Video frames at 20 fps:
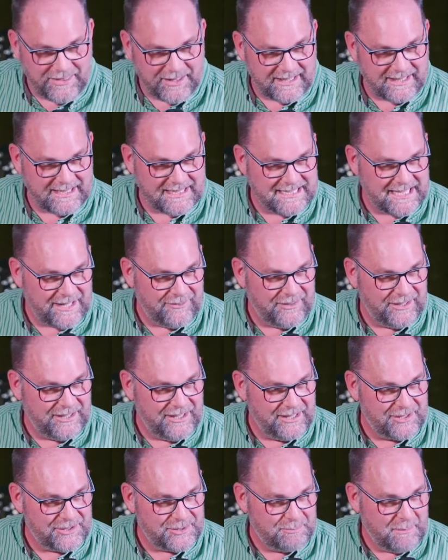37
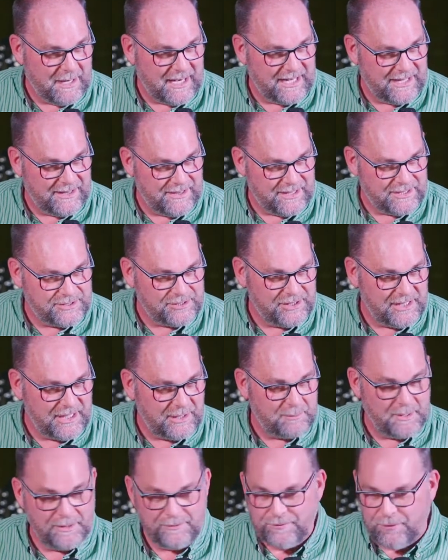years married this
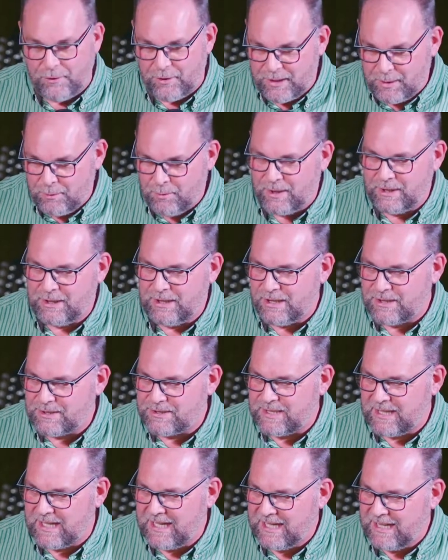year, been 41
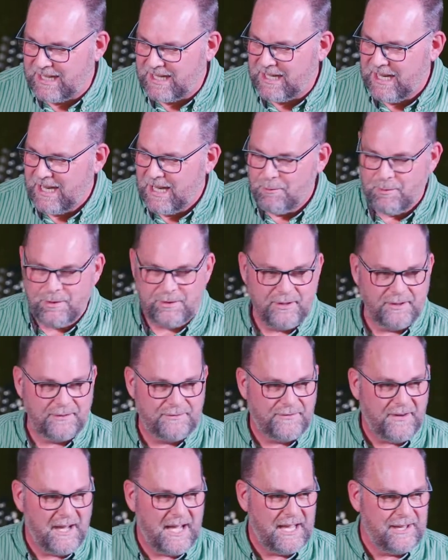years together. We've
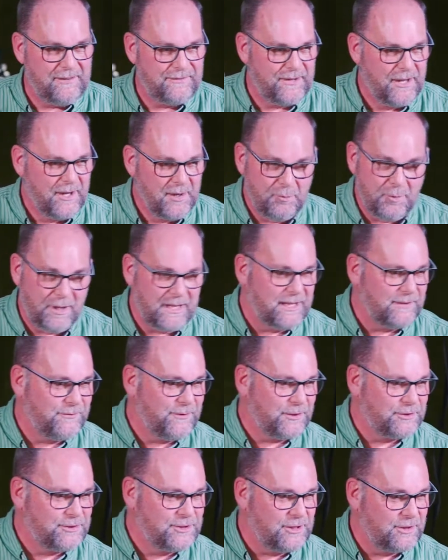got five
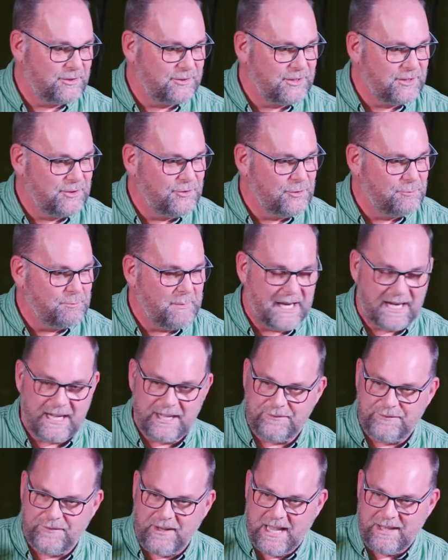wonderful children who have
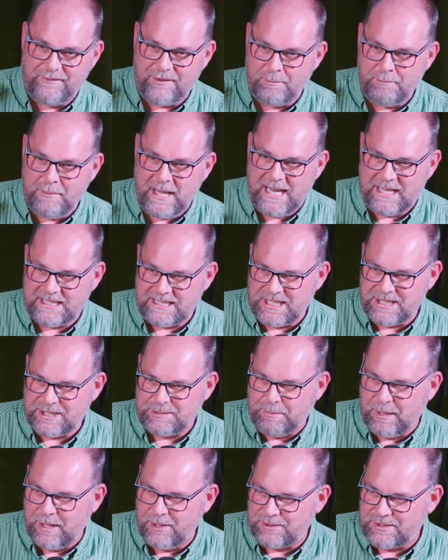married five amazing
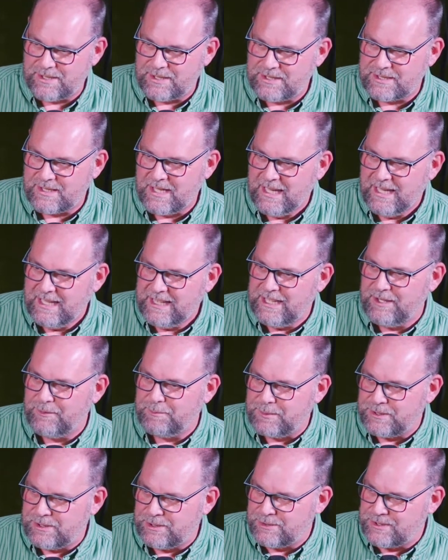spouses.
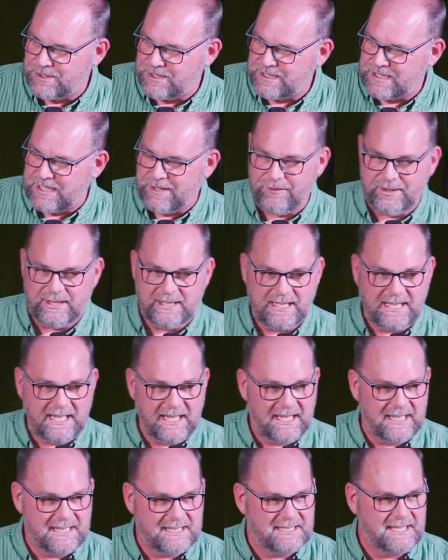They've produced seven
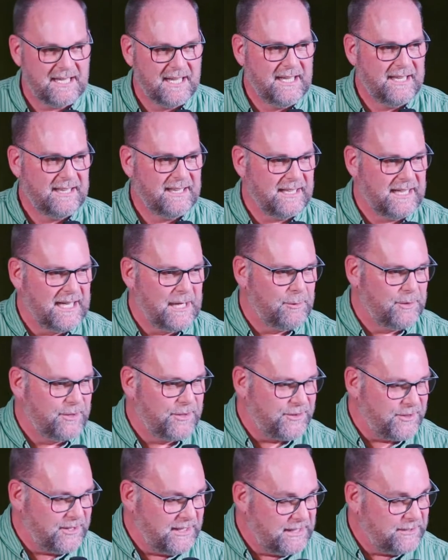kids. They're now
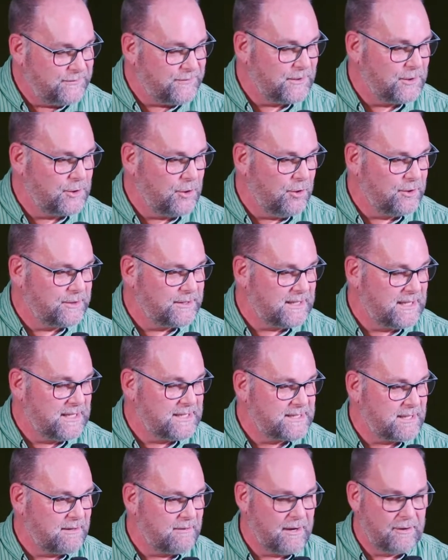in three different
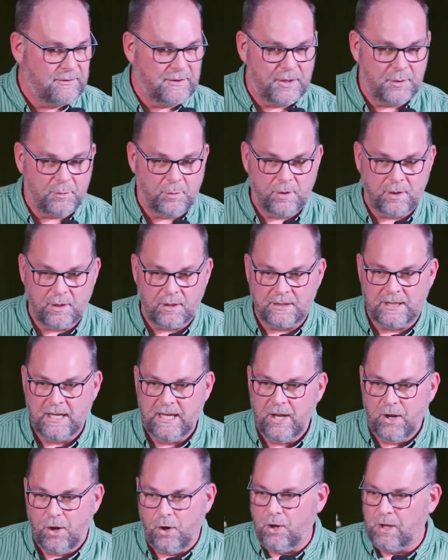continents around the world.
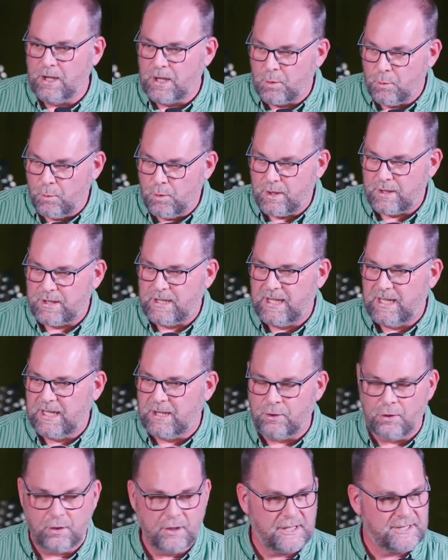All are working
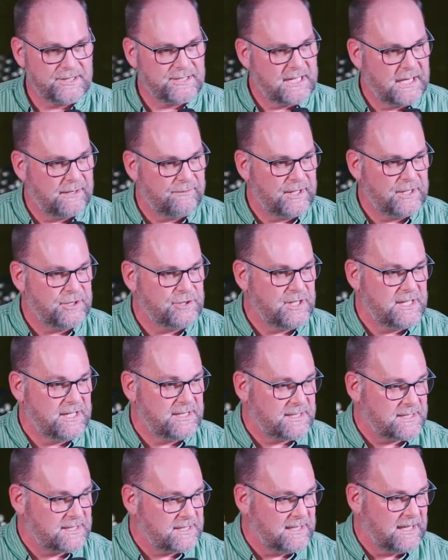and all are serving
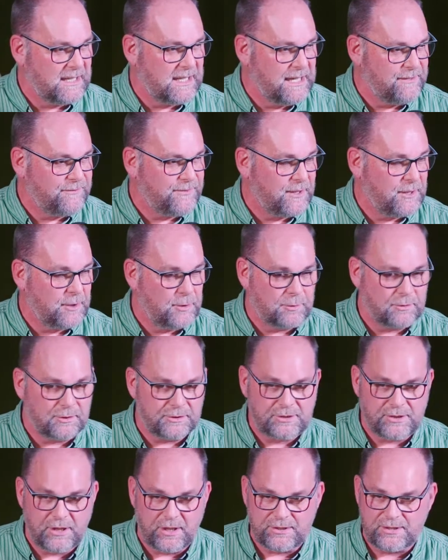Jesus in the life of the
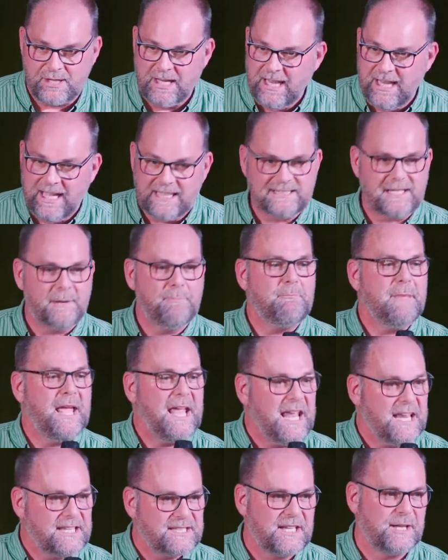local church. It's
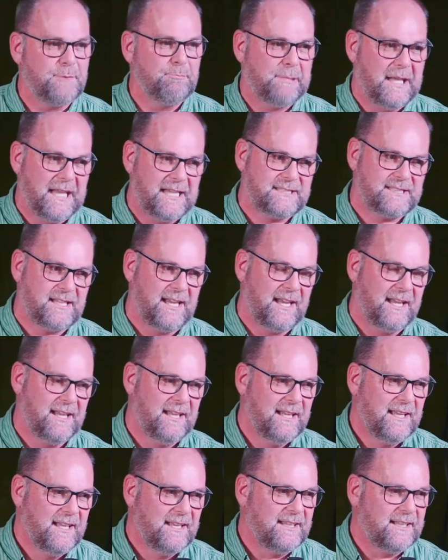amazing blessing
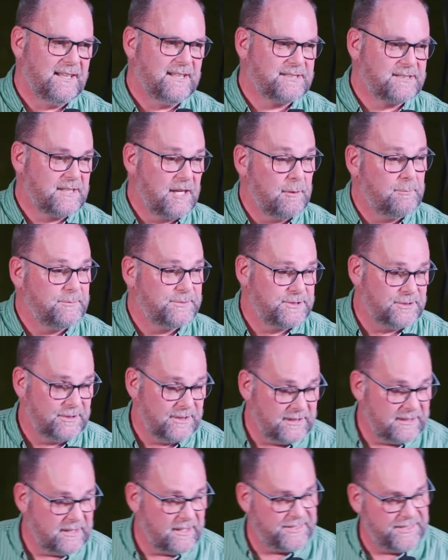that has come to
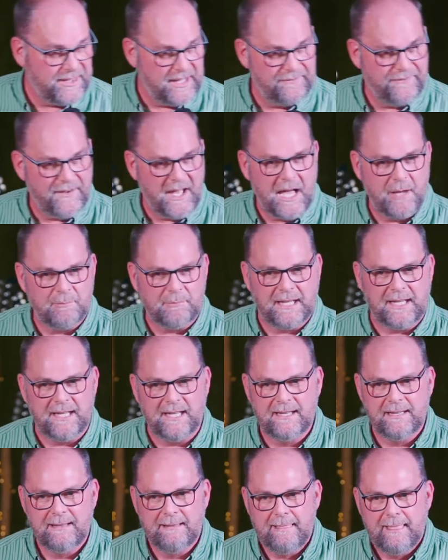the Duthie
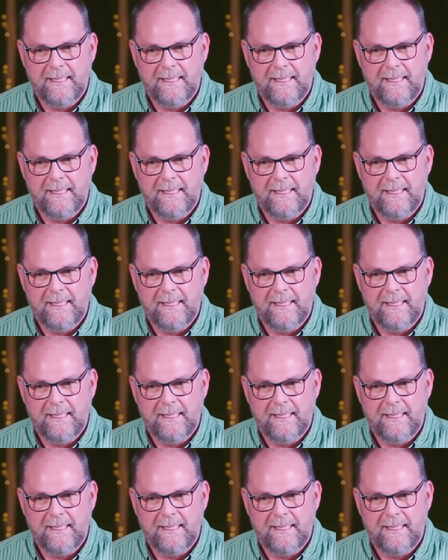family.